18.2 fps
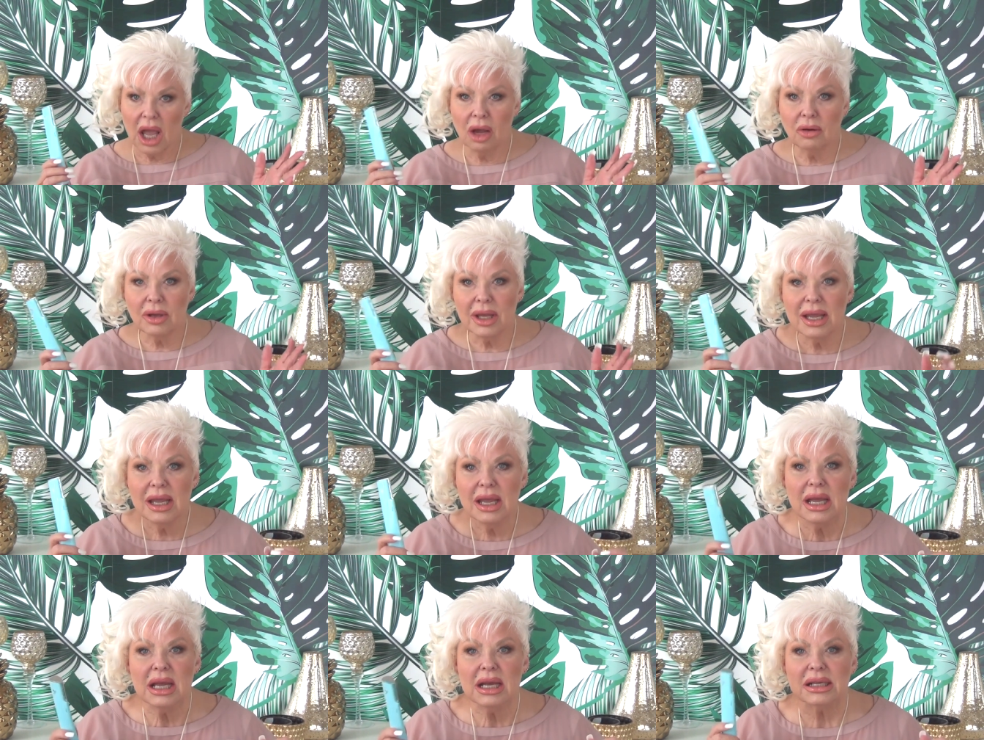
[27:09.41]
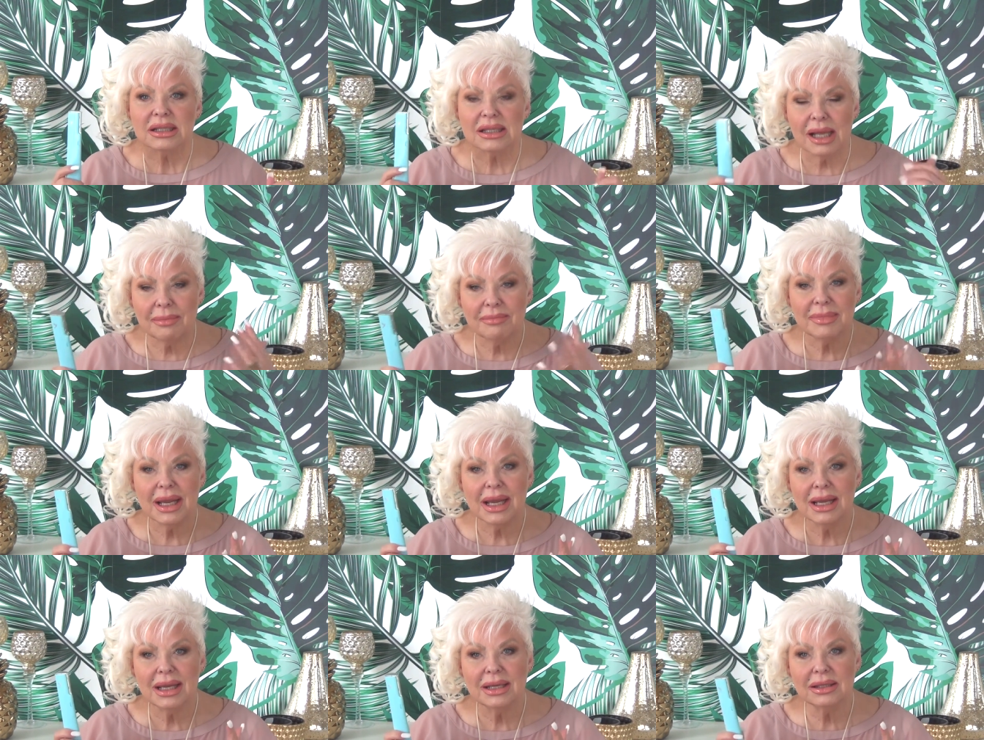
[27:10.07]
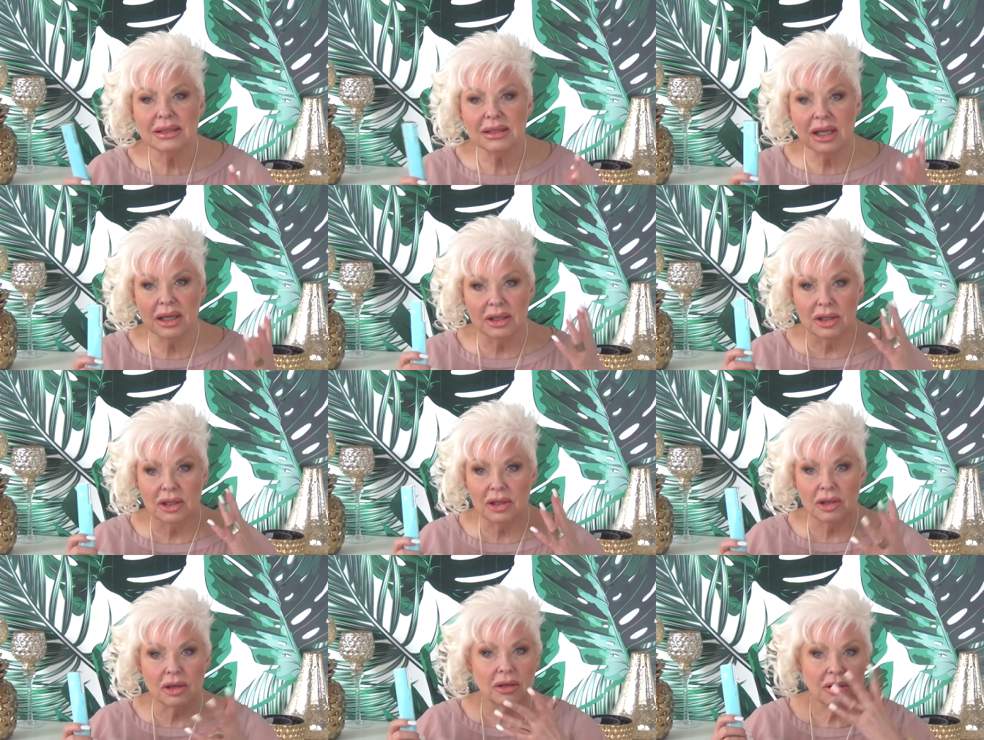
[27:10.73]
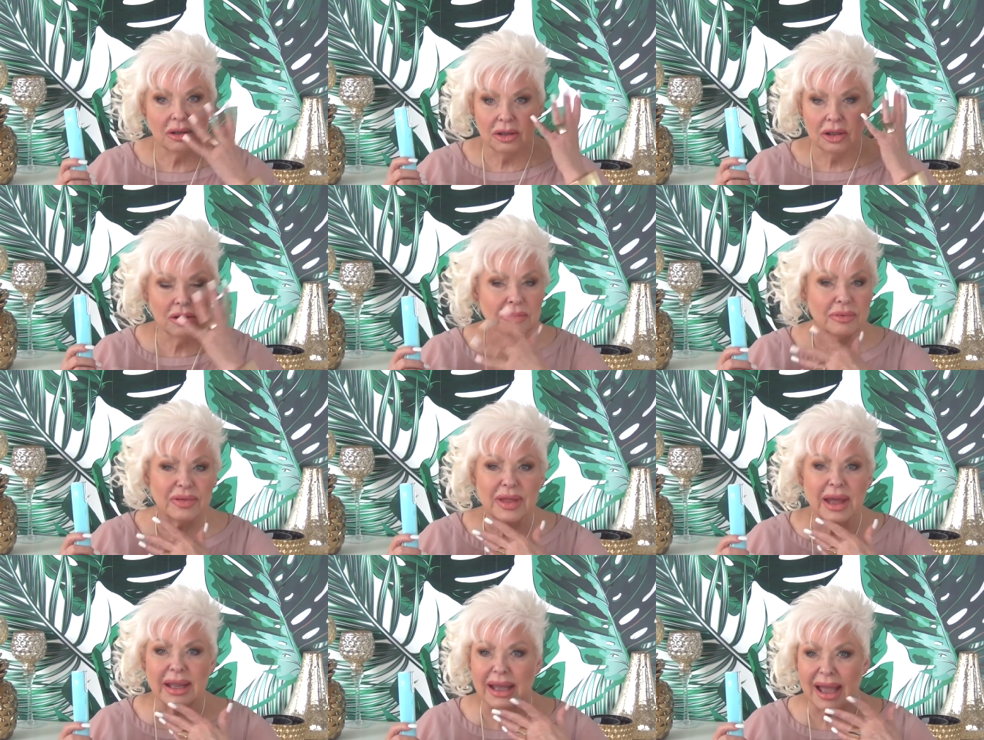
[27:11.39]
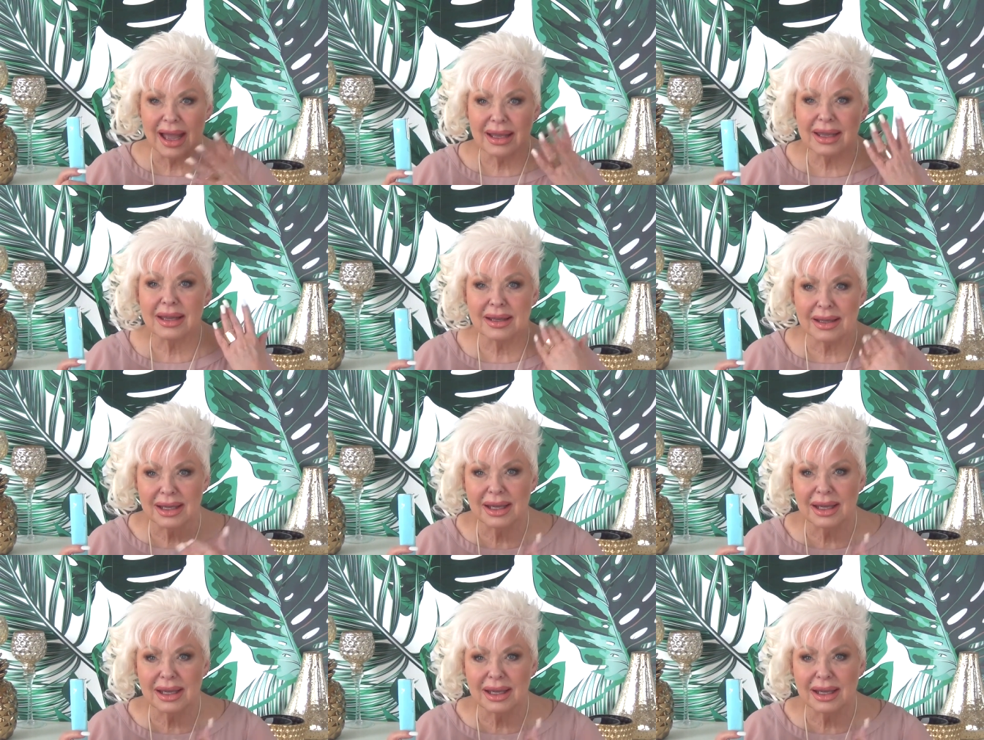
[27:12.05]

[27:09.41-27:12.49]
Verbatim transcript: Okay, some days you you think I